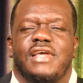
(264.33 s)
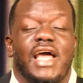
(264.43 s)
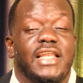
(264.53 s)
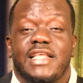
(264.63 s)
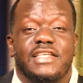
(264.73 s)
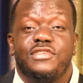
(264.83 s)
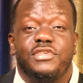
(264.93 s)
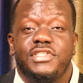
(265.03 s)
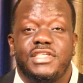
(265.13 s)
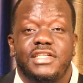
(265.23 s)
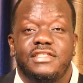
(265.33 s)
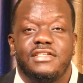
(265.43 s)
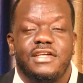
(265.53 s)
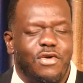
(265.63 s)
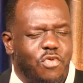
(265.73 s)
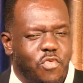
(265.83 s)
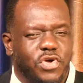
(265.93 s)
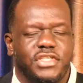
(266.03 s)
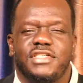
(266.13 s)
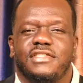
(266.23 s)
and it has not changed,
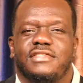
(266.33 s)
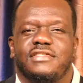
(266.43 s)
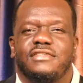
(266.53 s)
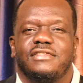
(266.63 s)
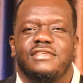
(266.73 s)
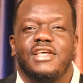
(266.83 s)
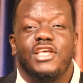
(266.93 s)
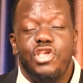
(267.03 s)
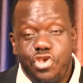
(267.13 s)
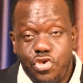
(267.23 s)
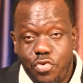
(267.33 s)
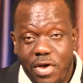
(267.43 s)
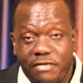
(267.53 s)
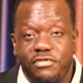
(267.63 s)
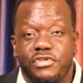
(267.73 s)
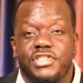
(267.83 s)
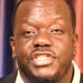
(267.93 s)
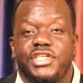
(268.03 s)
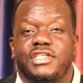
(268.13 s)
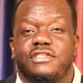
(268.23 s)
watch it. You have not
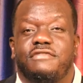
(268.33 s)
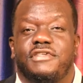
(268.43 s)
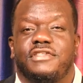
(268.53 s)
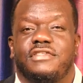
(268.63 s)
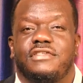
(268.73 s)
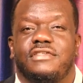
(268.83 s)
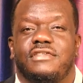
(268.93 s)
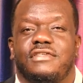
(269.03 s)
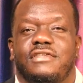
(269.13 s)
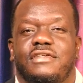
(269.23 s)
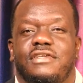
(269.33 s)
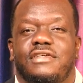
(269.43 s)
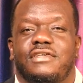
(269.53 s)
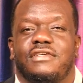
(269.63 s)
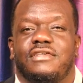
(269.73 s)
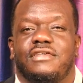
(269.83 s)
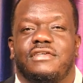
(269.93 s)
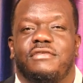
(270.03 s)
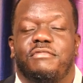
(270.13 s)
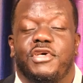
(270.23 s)
changed first.
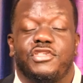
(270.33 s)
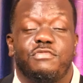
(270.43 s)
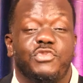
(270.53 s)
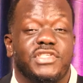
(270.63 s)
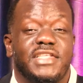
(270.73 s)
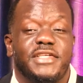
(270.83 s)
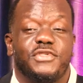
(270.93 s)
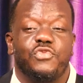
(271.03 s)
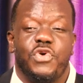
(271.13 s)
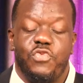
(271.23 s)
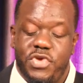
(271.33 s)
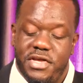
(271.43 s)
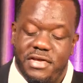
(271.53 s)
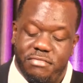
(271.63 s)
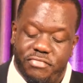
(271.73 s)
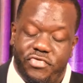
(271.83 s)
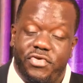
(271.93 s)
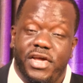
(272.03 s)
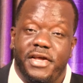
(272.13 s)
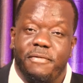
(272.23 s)
Because most times when we
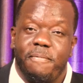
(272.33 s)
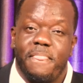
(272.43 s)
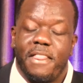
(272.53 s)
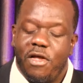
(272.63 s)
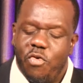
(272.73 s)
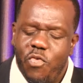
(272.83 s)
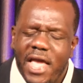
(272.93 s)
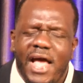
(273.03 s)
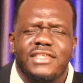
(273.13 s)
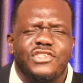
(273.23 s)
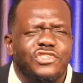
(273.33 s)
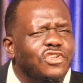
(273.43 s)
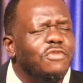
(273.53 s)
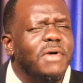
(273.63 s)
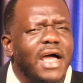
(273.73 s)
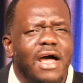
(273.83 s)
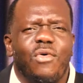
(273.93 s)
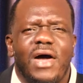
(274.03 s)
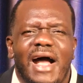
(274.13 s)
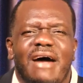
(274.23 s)
pray, we are
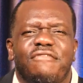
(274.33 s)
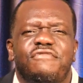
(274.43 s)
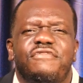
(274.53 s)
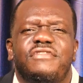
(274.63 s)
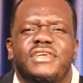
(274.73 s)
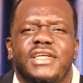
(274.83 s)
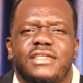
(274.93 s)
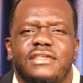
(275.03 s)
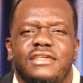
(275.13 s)
somehow afraid